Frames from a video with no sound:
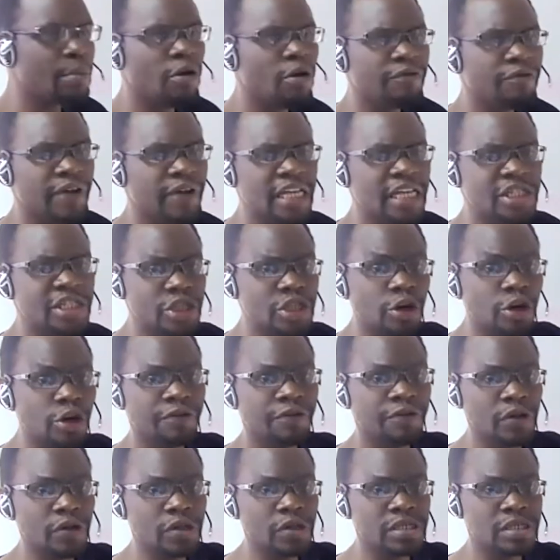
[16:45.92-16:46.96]
of
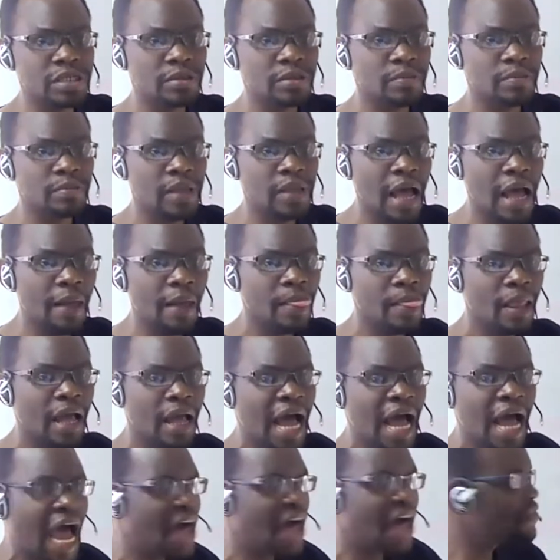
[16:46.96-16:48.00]
eosinophils, yeah,
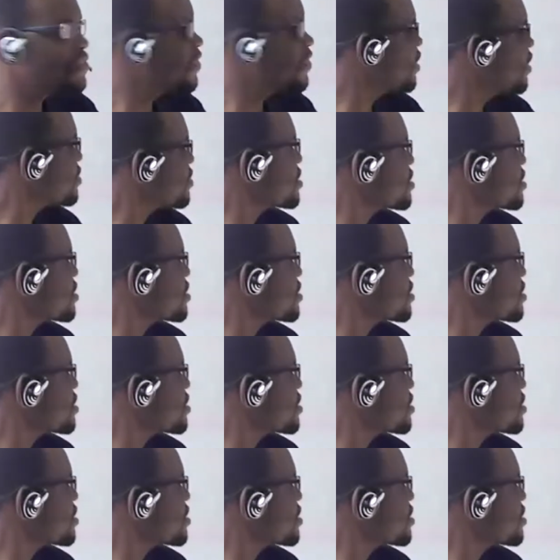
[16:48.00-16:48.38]
and this